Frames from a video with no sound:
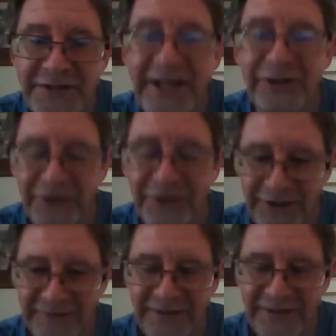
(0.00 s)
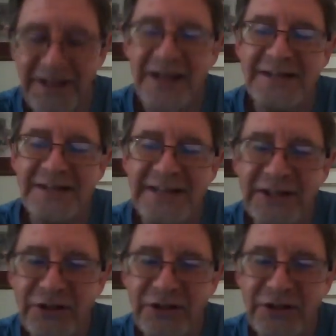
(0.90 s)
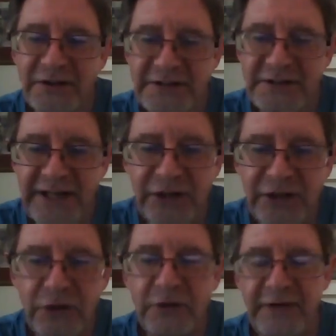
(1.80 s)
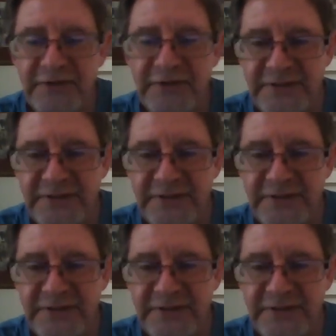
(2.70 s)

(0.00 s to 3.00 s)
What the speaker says: Techno, yeah. Techno have